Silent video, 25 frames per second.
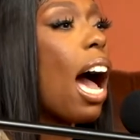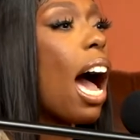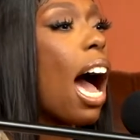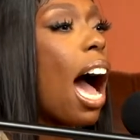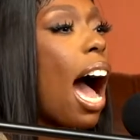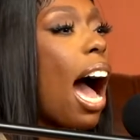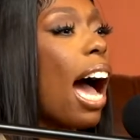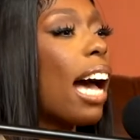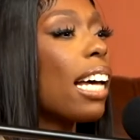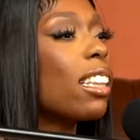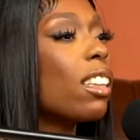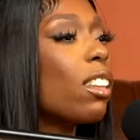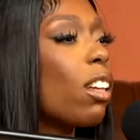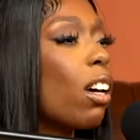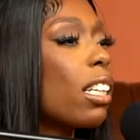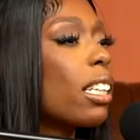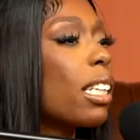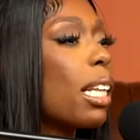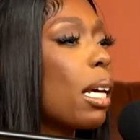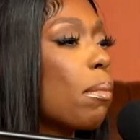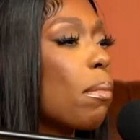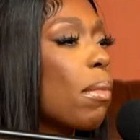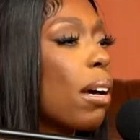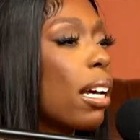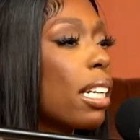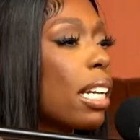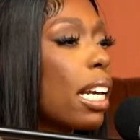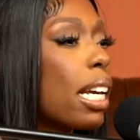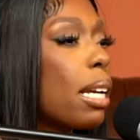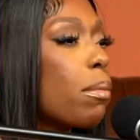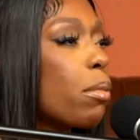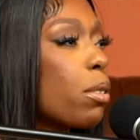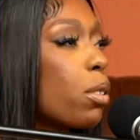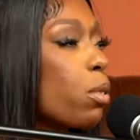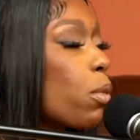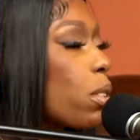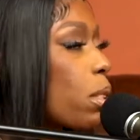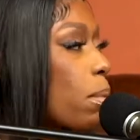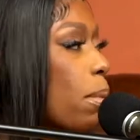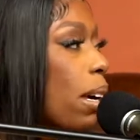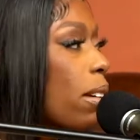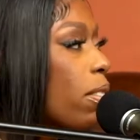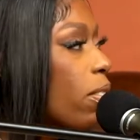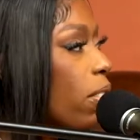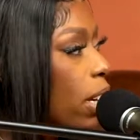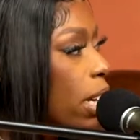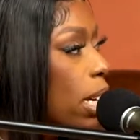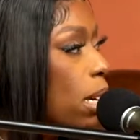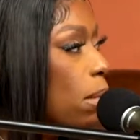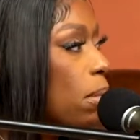I thought that my neighbors was my
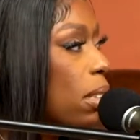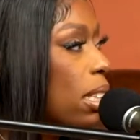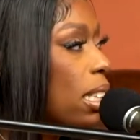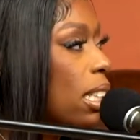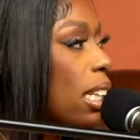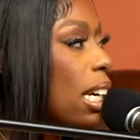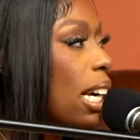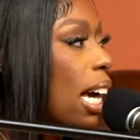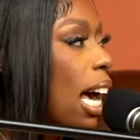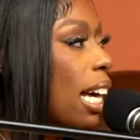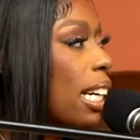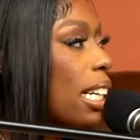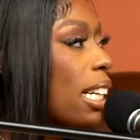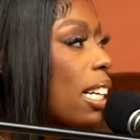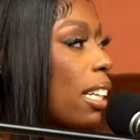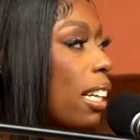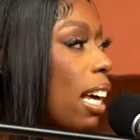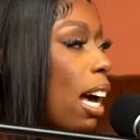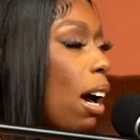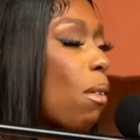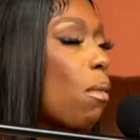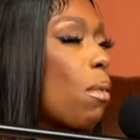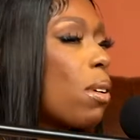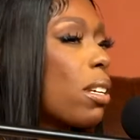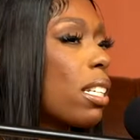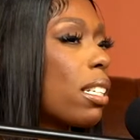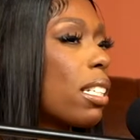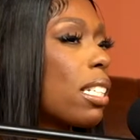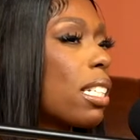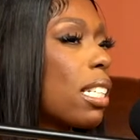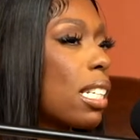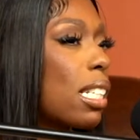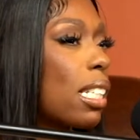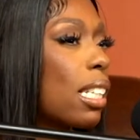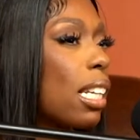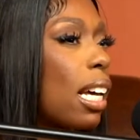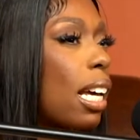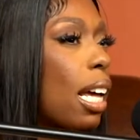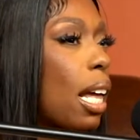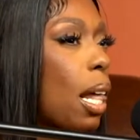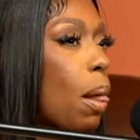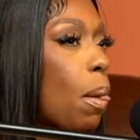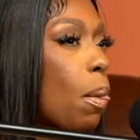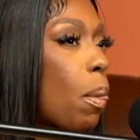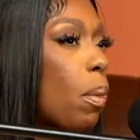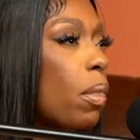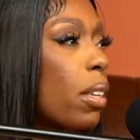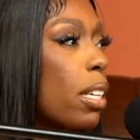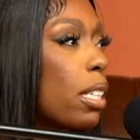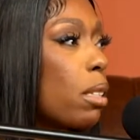family. Like, I wasn't just like,
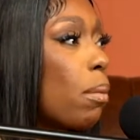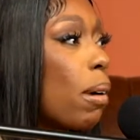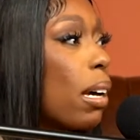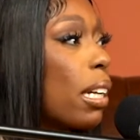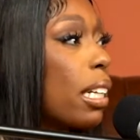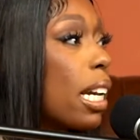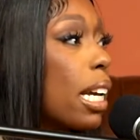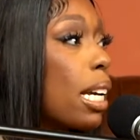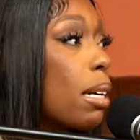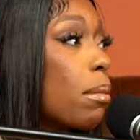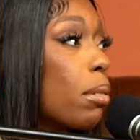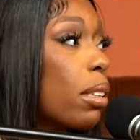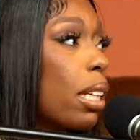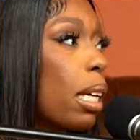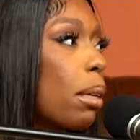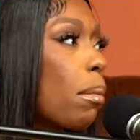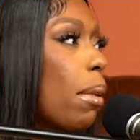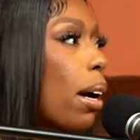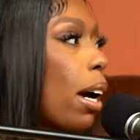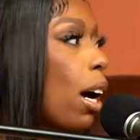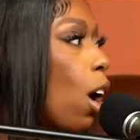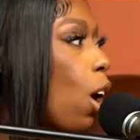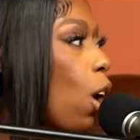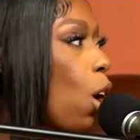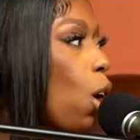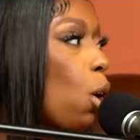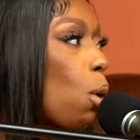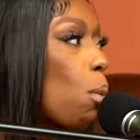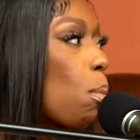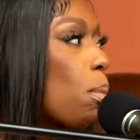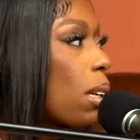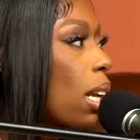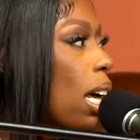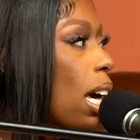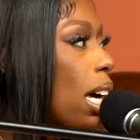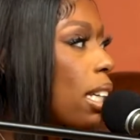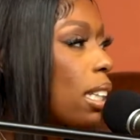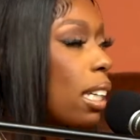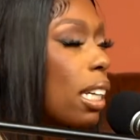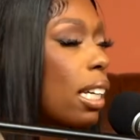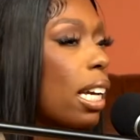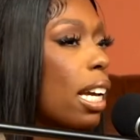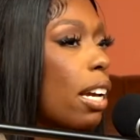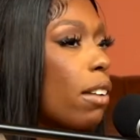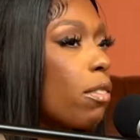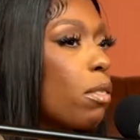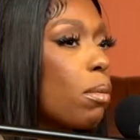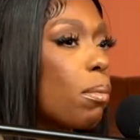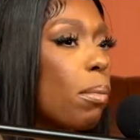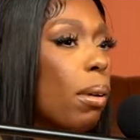this my neighbor, like my whole block, like
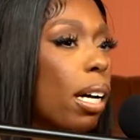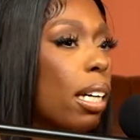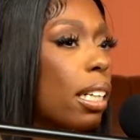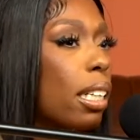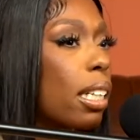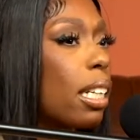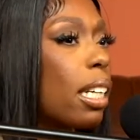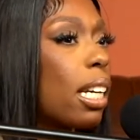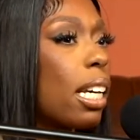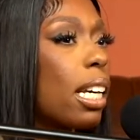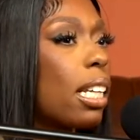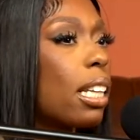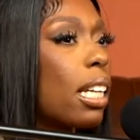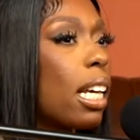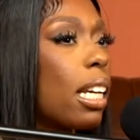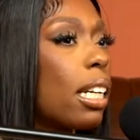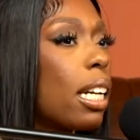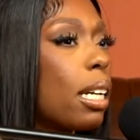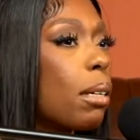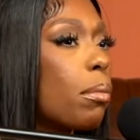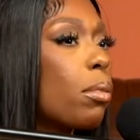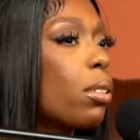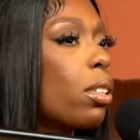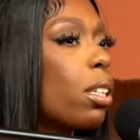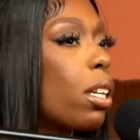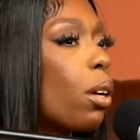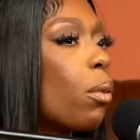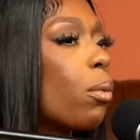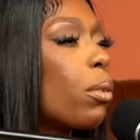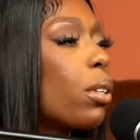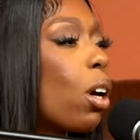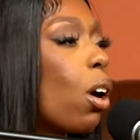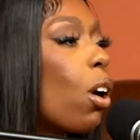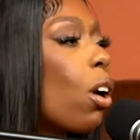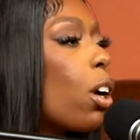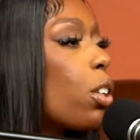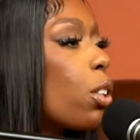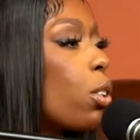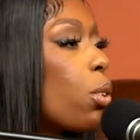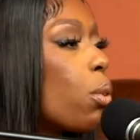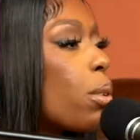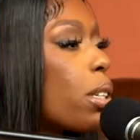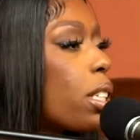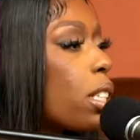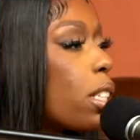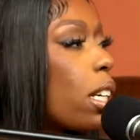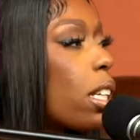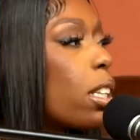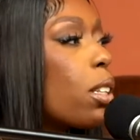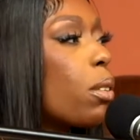everybody in that neighborhood, we all knew
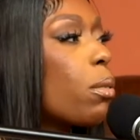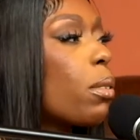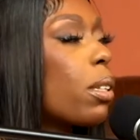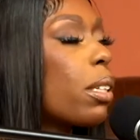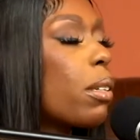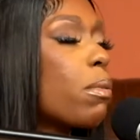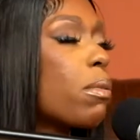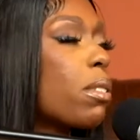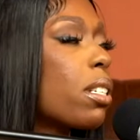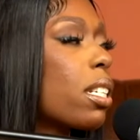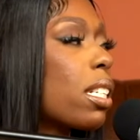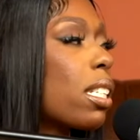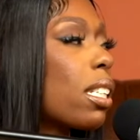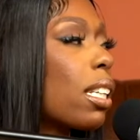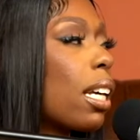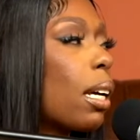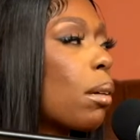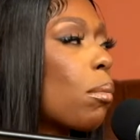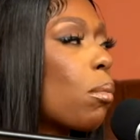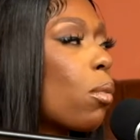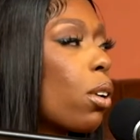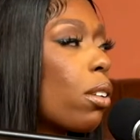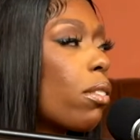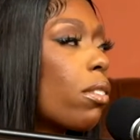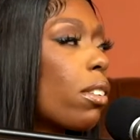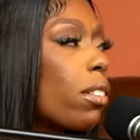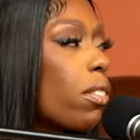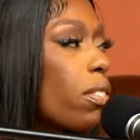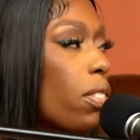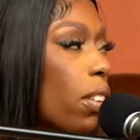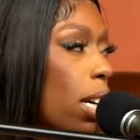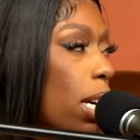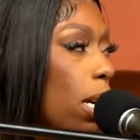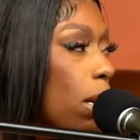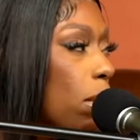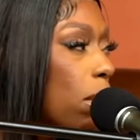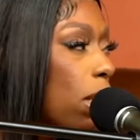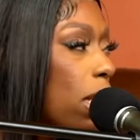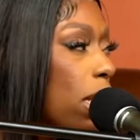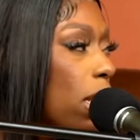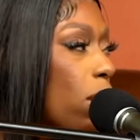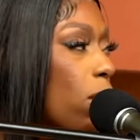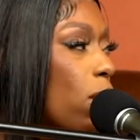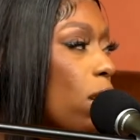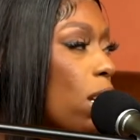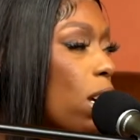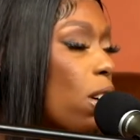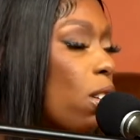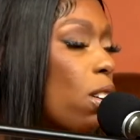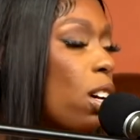each other. It was just like more of a family, you
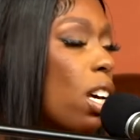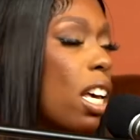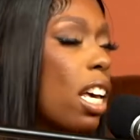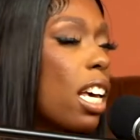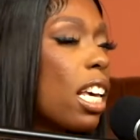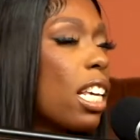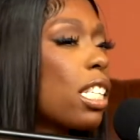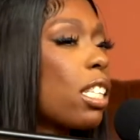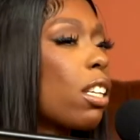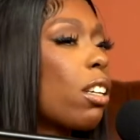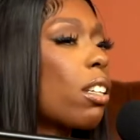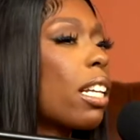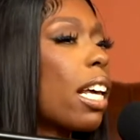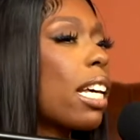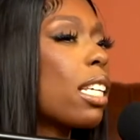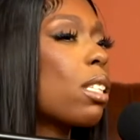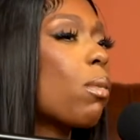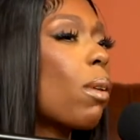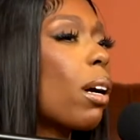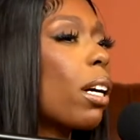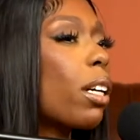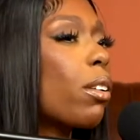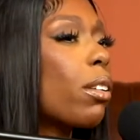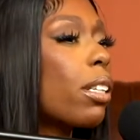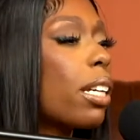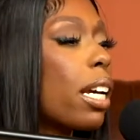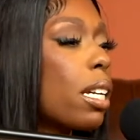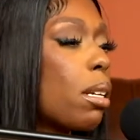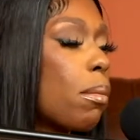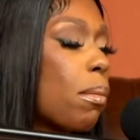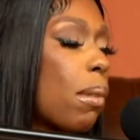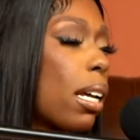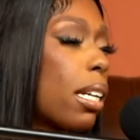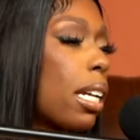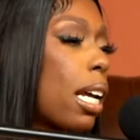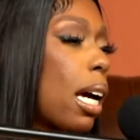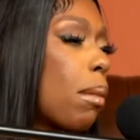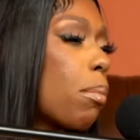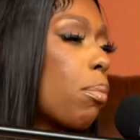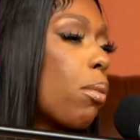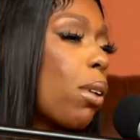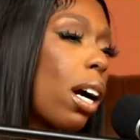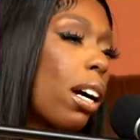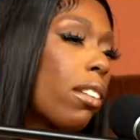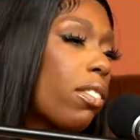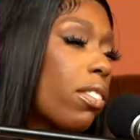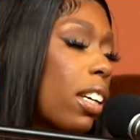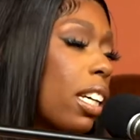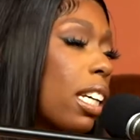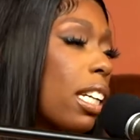know? So that's why I created my
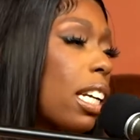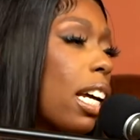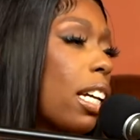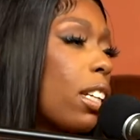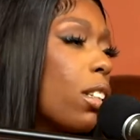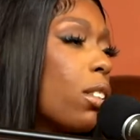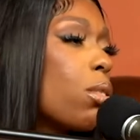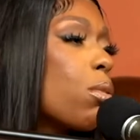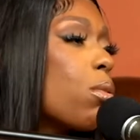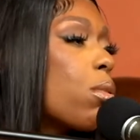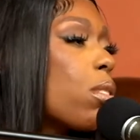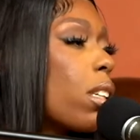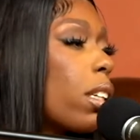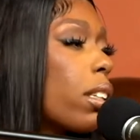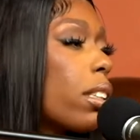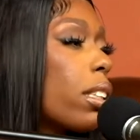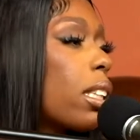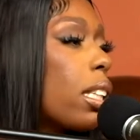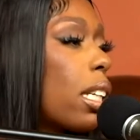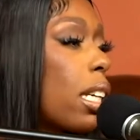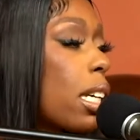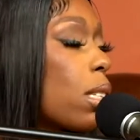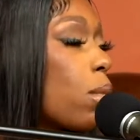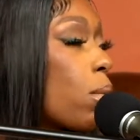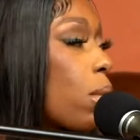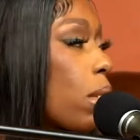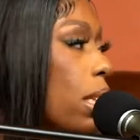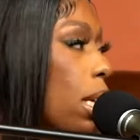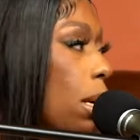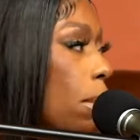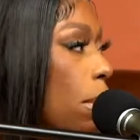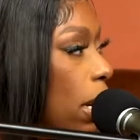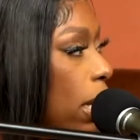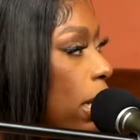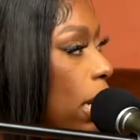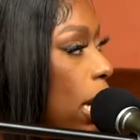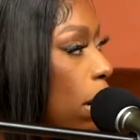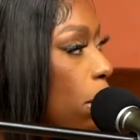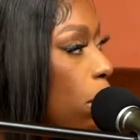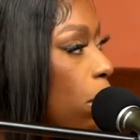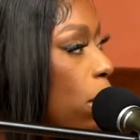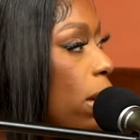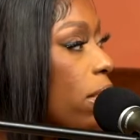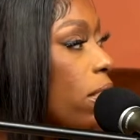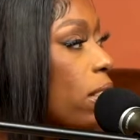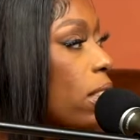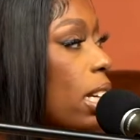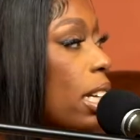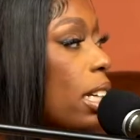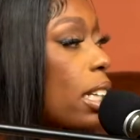nonprofit, and I do certain things within my
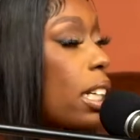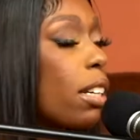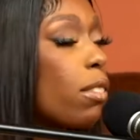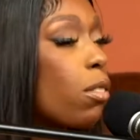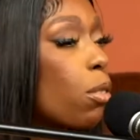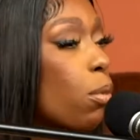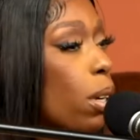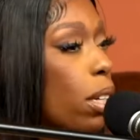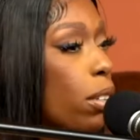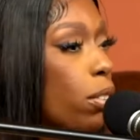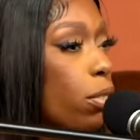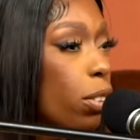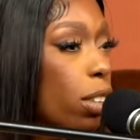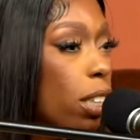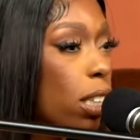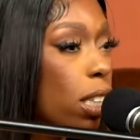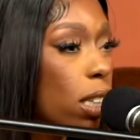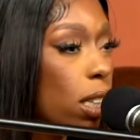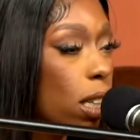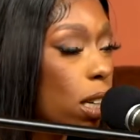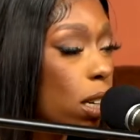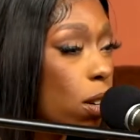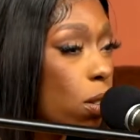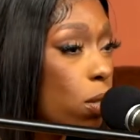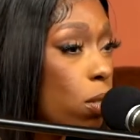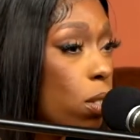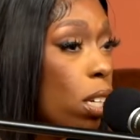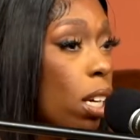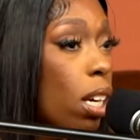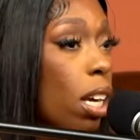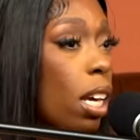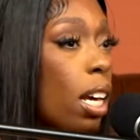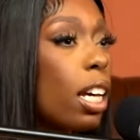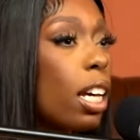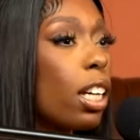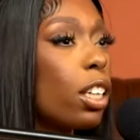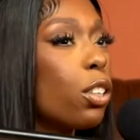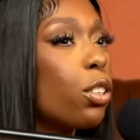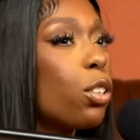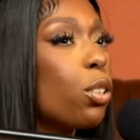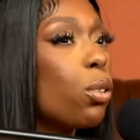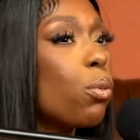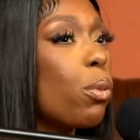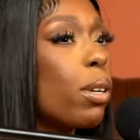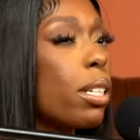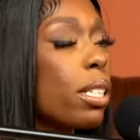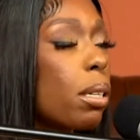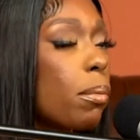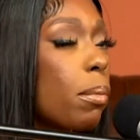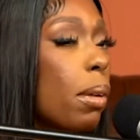nonprofit, like give away free clothes, do
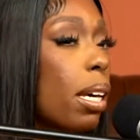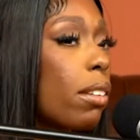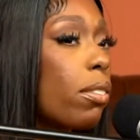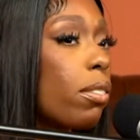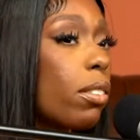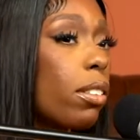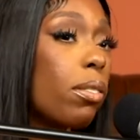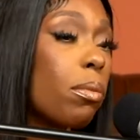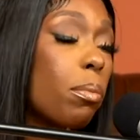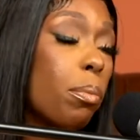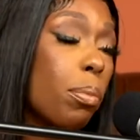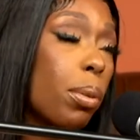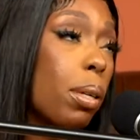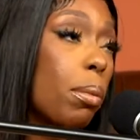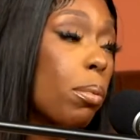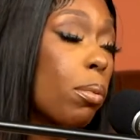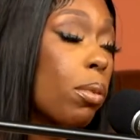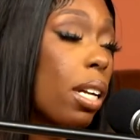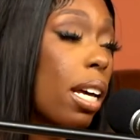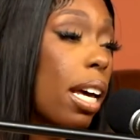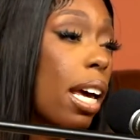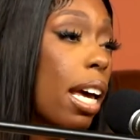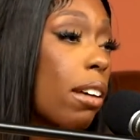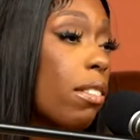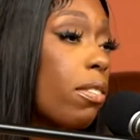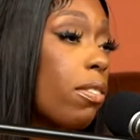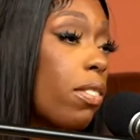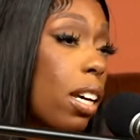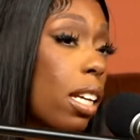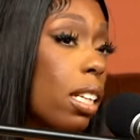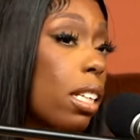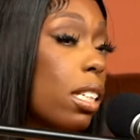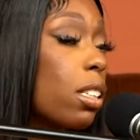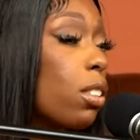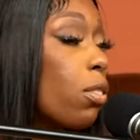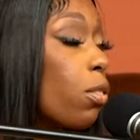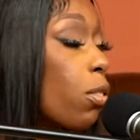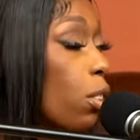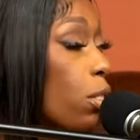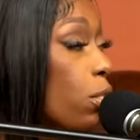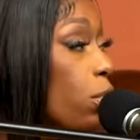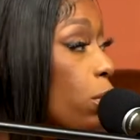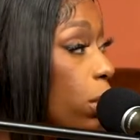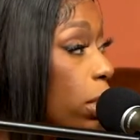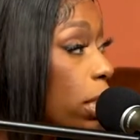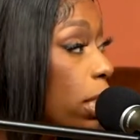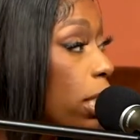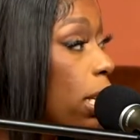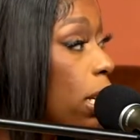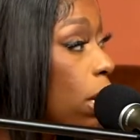resume for people that have felons for
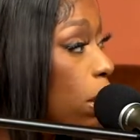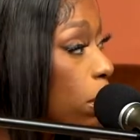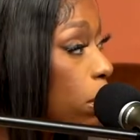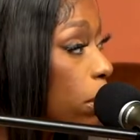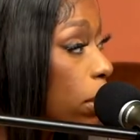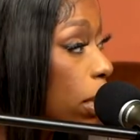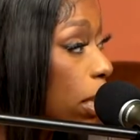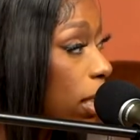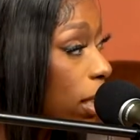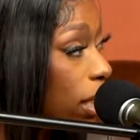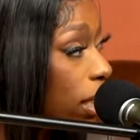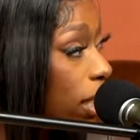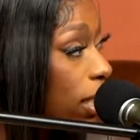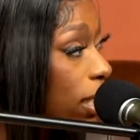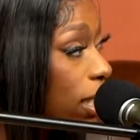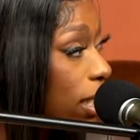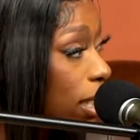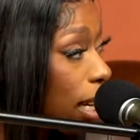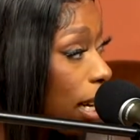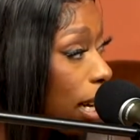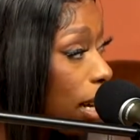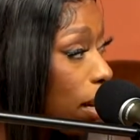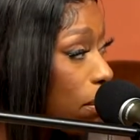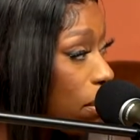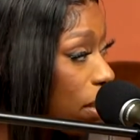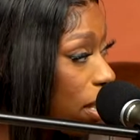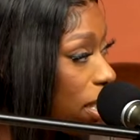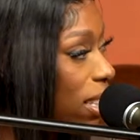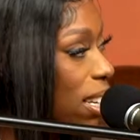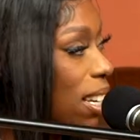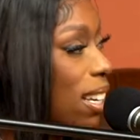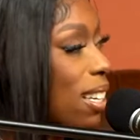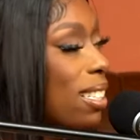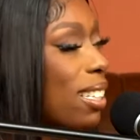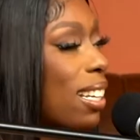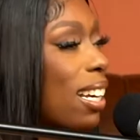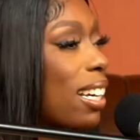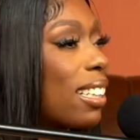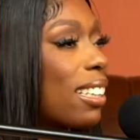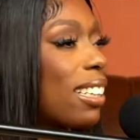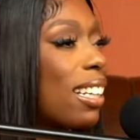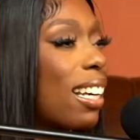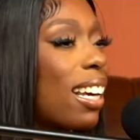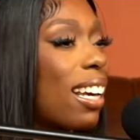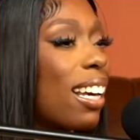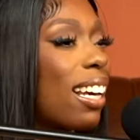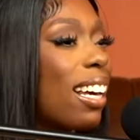free to help them get a good job and things like that.